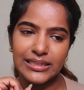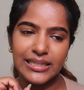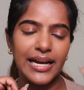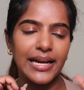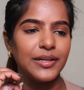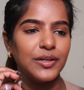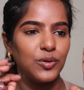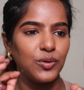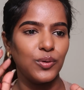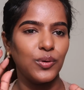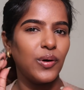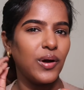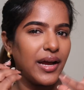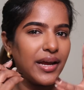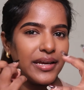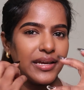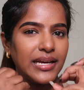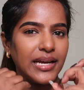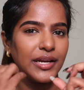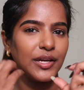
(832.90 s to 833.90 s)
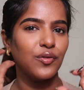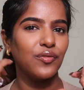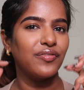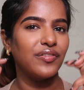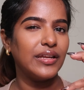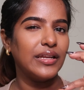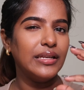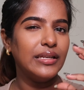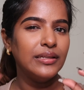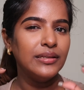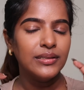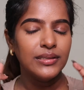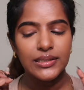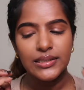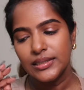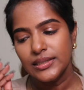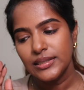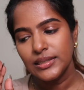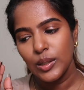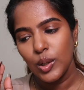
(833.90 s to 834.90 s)
I don't know. I kind of feel
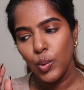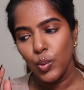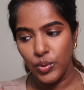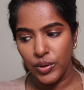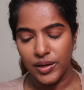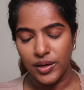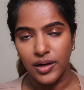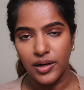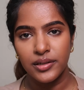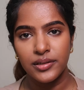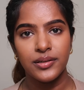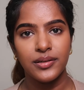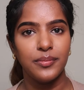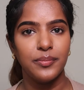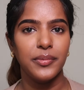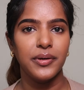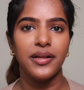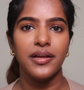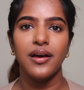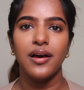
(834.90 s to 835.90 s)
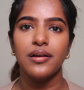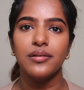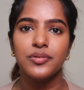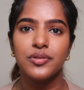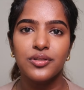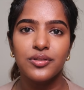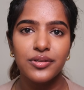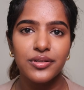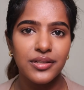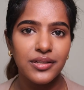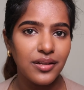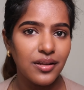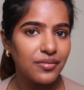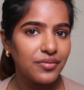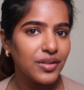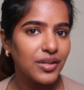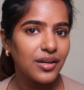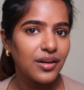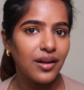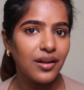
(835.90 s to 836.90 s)
weird, but I absolutely love
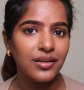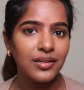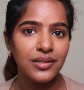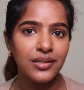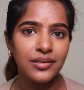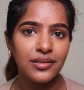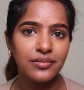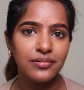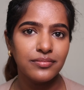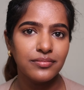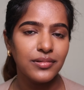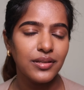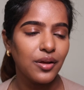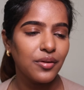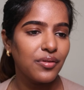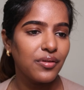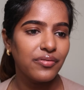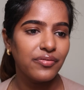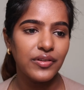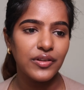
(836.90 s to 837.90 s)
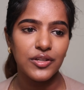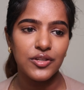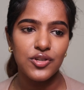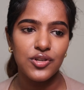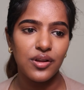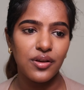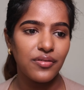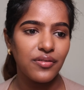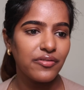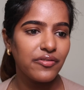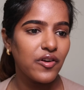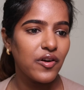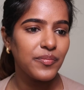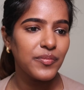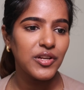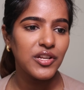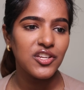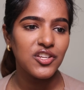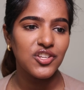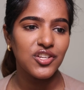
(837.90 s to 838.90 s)
the color, love the finish, love the
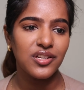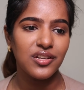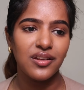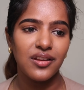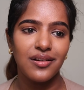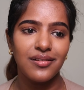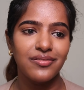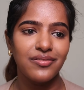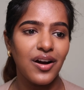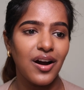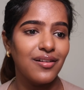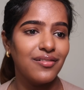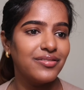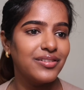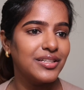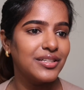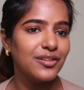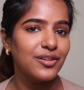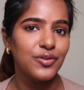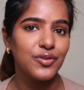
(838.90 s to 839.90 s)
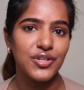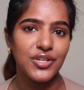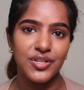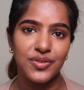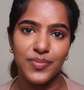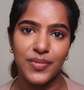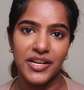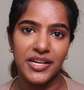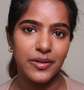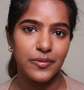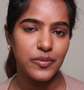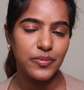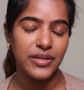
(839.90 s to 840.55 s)
formulation, love how it nourishes my lips.